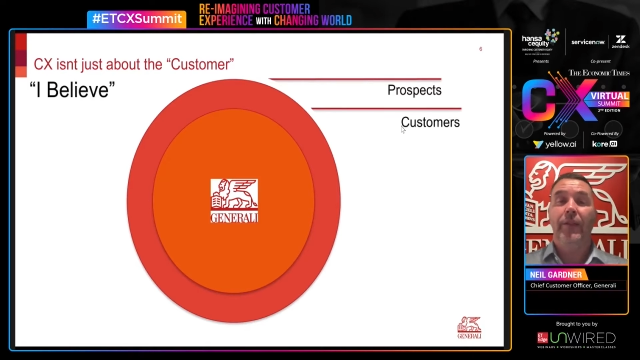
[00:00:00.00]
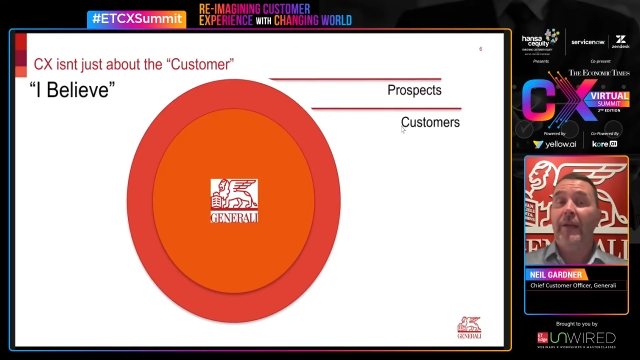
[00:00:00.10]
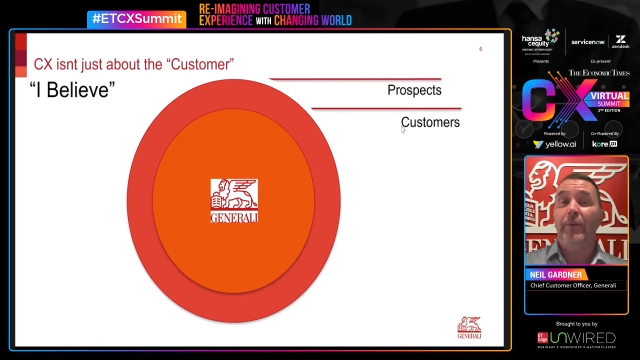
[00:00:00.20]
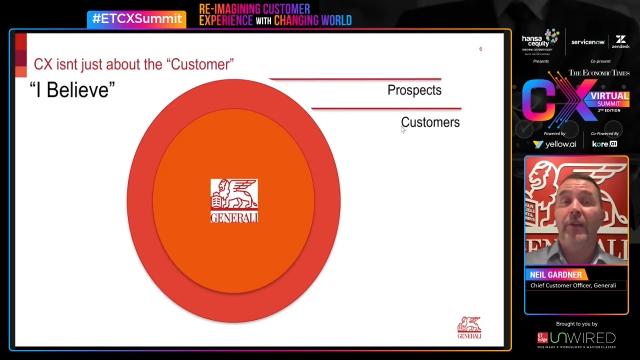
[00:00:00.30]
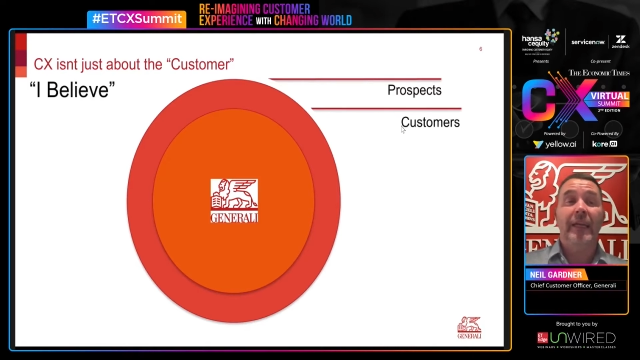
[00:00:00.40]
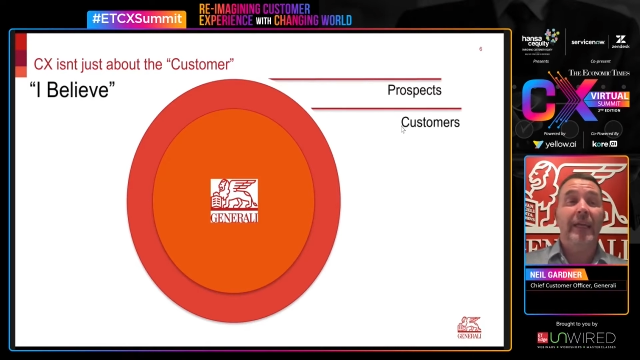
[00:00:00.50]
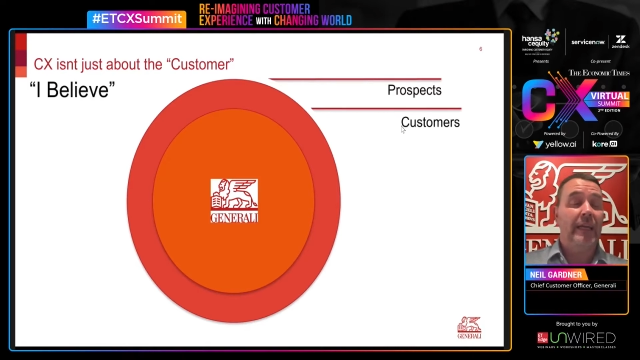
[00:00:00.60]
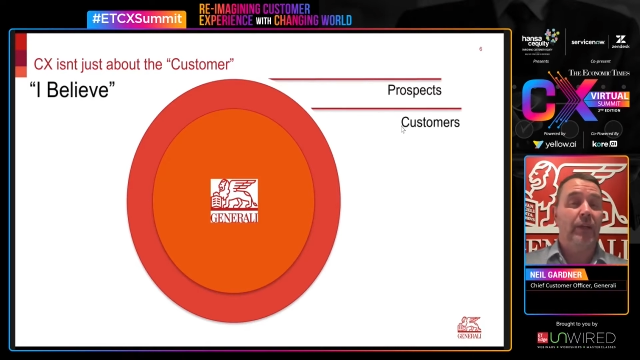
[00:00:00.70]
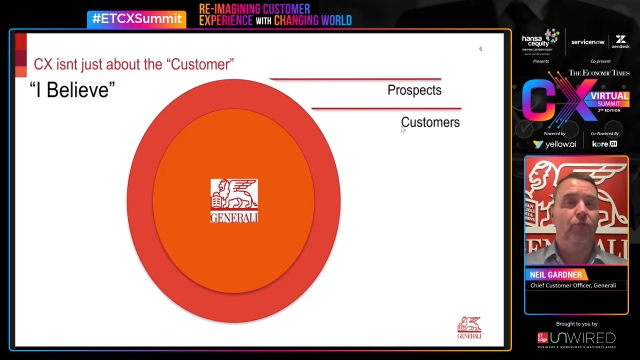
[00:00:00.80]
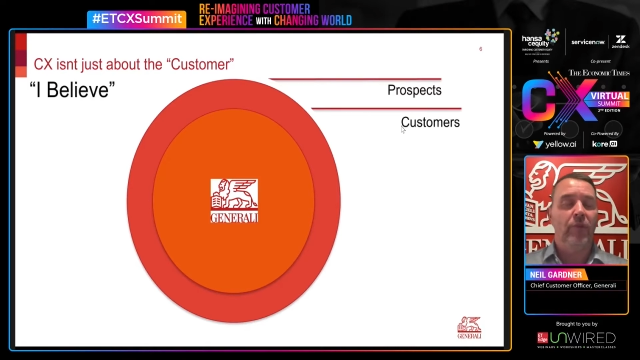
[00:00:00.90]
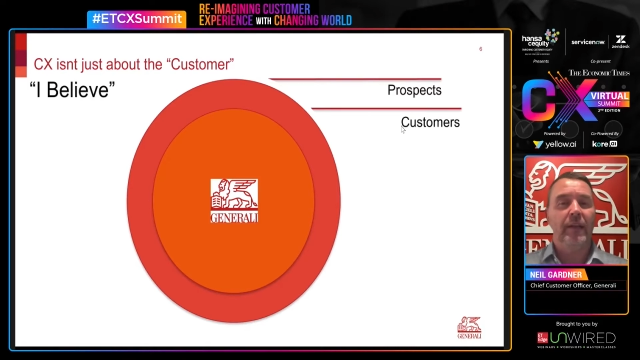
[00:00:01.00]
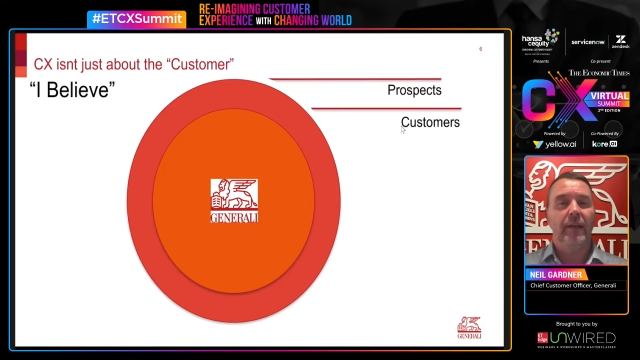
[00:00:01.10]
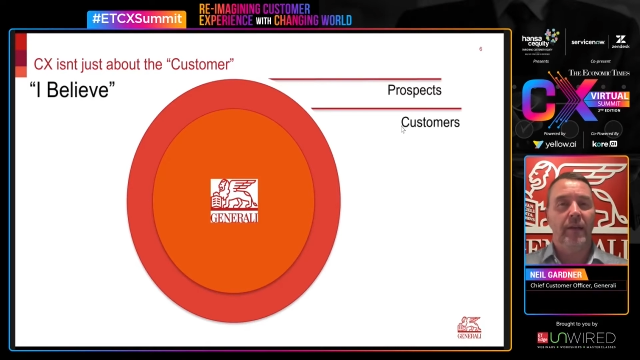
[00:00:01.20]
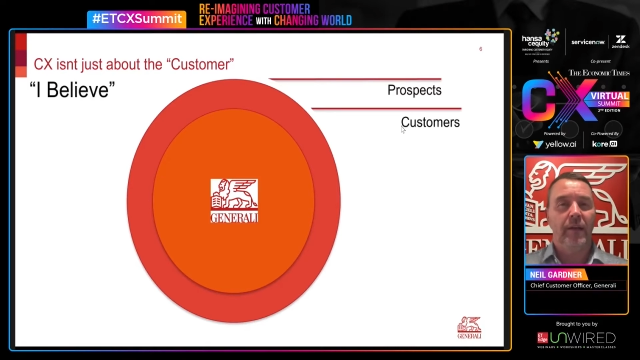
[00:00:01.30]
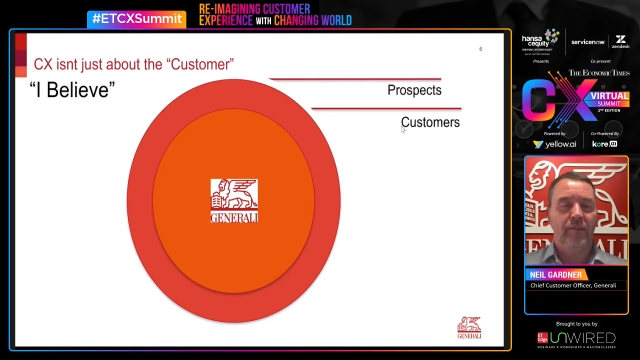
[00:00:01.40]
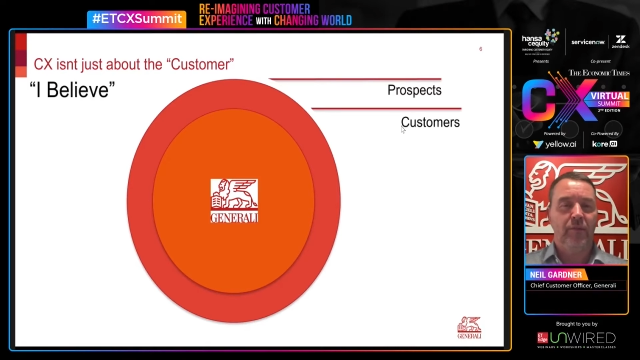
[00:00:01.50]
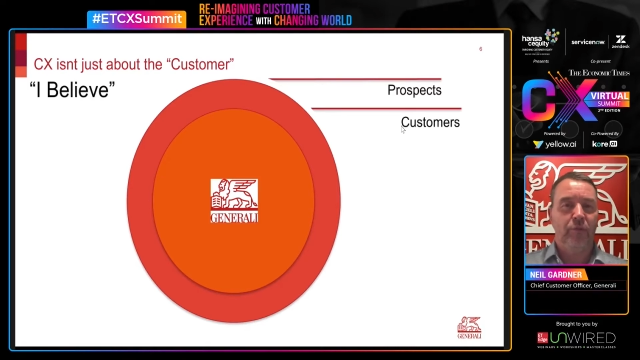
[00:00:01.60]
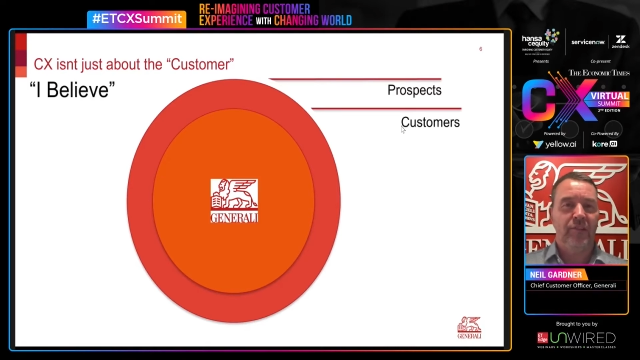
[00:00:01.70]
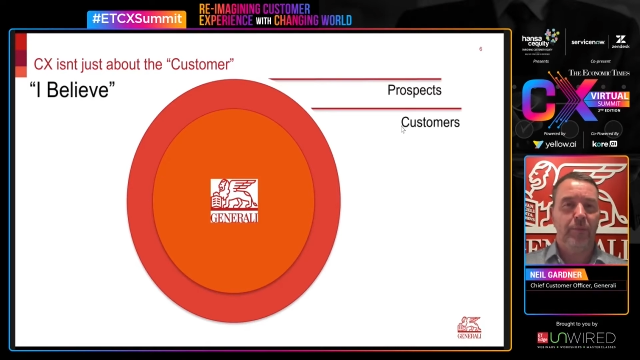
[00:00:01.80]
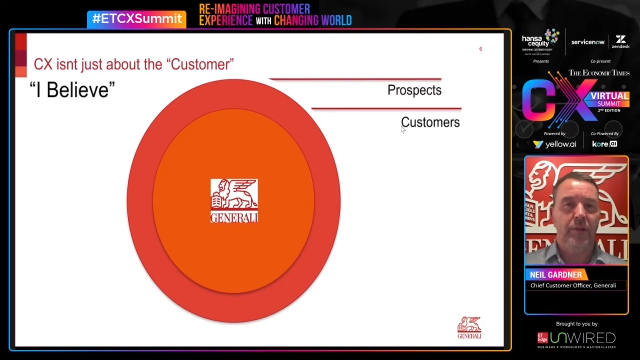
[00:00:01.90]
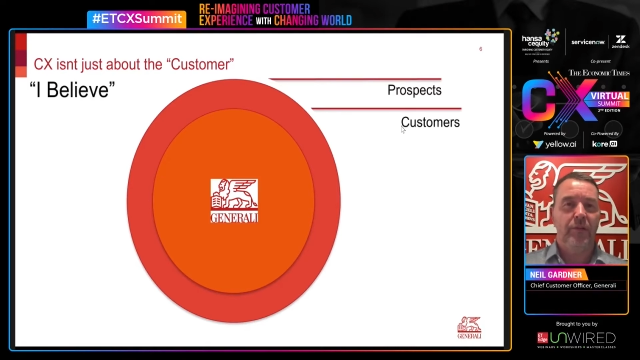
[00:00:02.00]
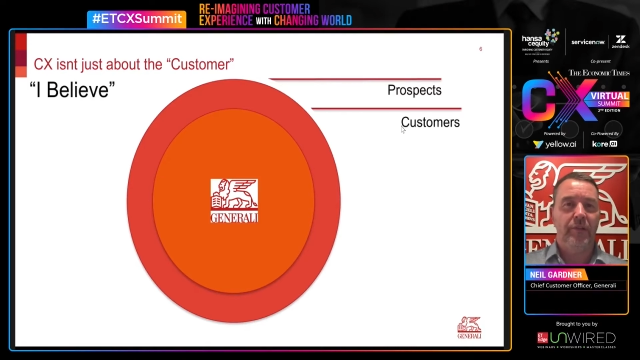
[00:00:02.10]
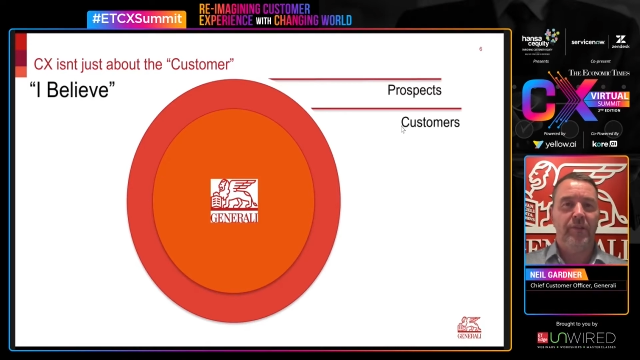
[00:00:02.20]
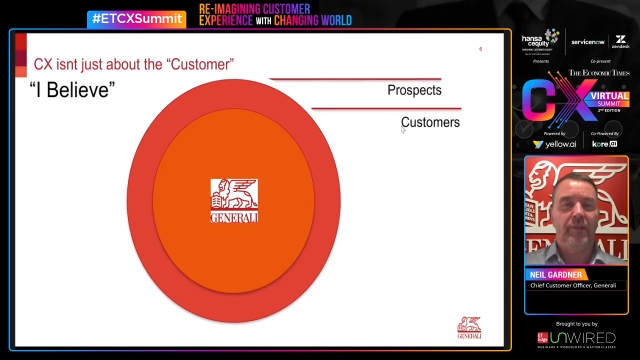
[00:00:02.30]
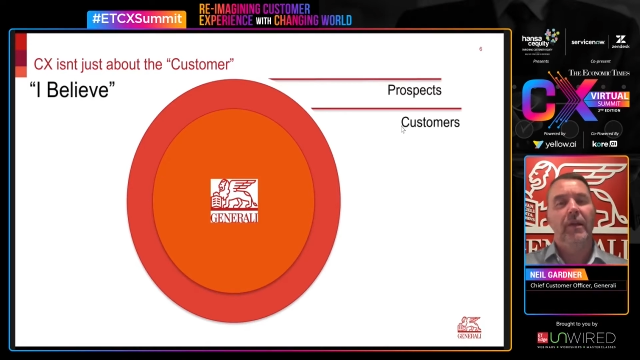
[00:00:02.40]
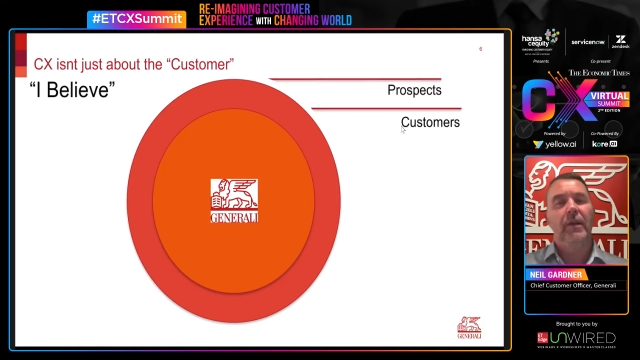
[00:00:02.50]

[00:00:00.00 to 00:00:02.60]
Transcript: that I'm going to get a great customer experience.